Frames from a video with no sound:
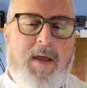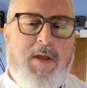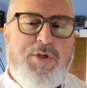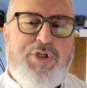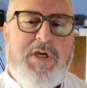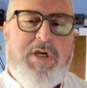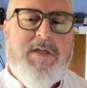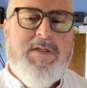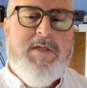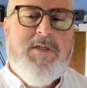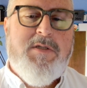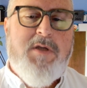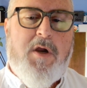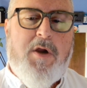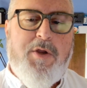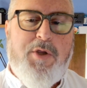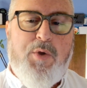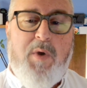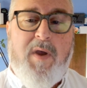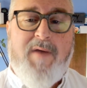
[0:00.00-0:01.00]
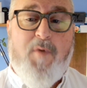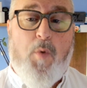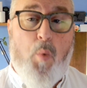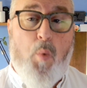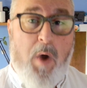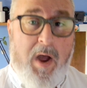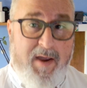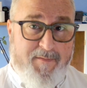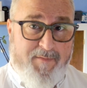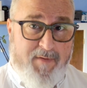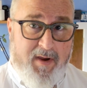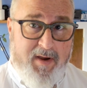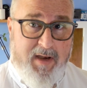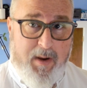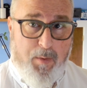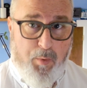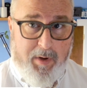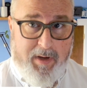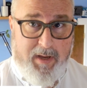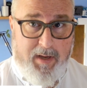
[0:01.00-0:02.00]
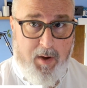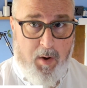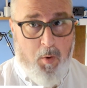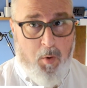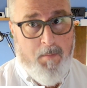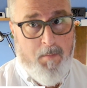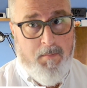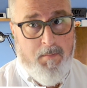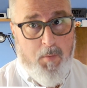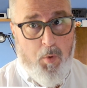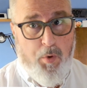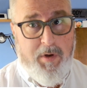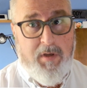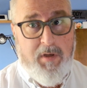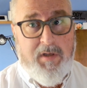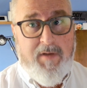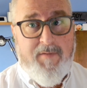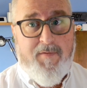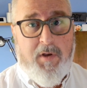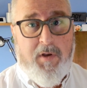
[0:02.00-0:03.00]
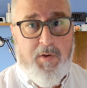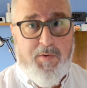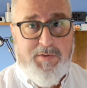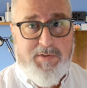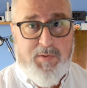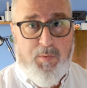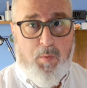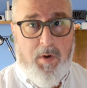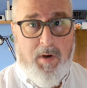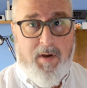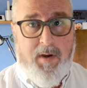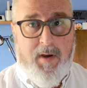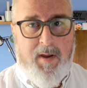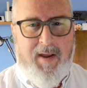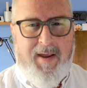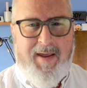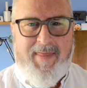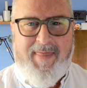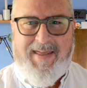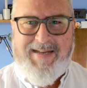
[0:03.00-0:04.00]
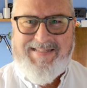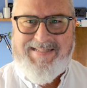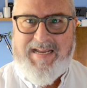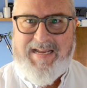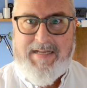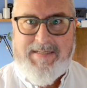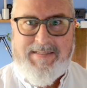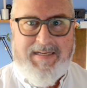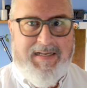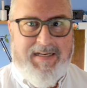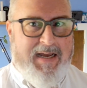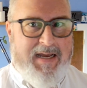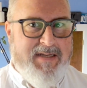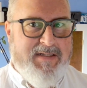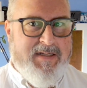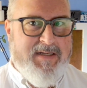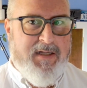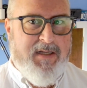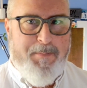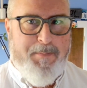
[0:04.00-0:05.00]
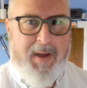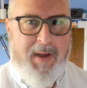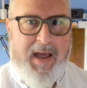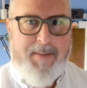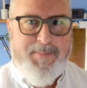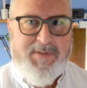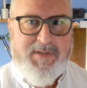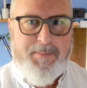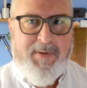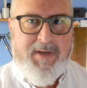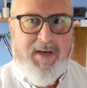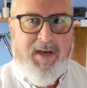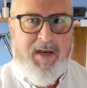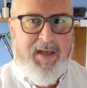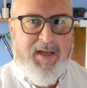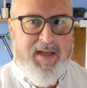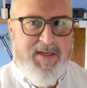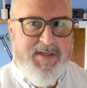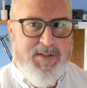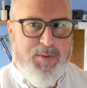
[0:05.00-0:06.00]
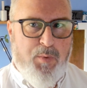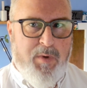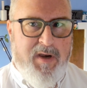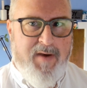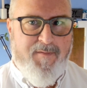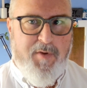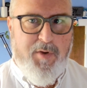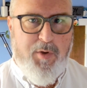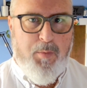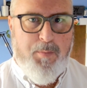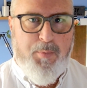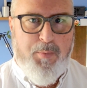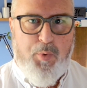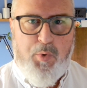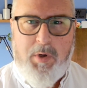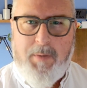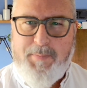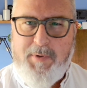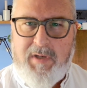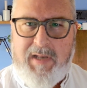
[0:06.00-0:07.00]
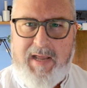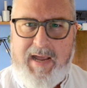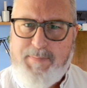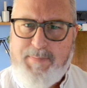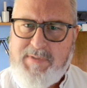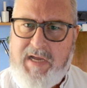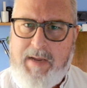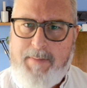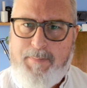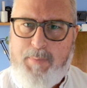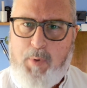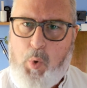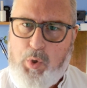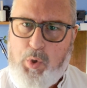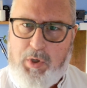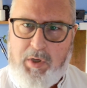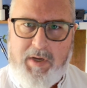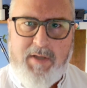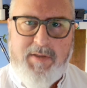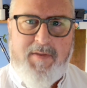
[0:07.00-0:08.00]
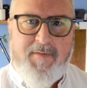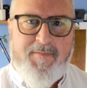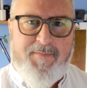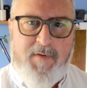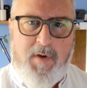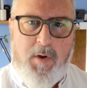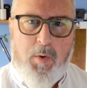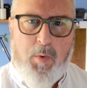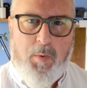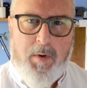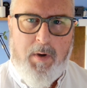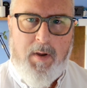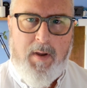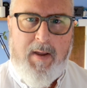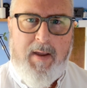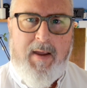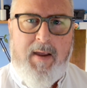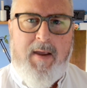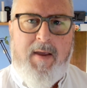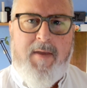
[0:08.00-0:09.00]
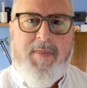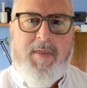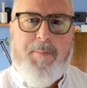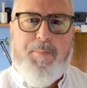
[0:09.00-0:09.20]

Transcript: Chances are you have a Wi Fi network at home, or you live close to one, that tantalizingly pops up in a list whenever you boot up your laptop or look at the phone. The